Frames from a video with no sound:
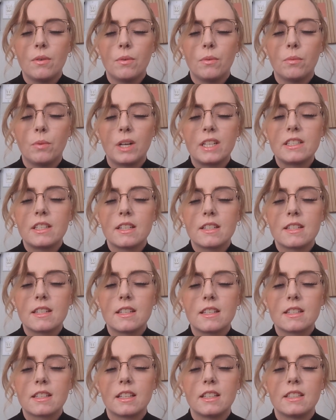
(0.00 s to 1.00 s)
What does
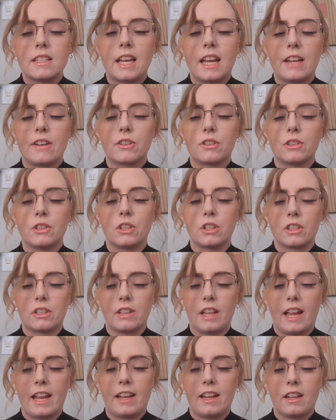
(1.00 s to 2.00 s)
this container look
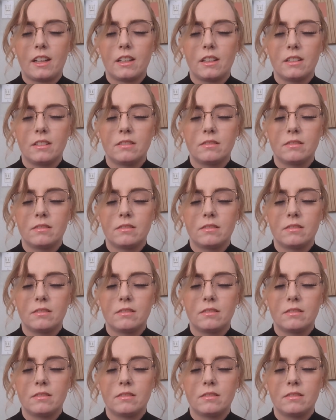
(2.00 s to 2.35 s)
like?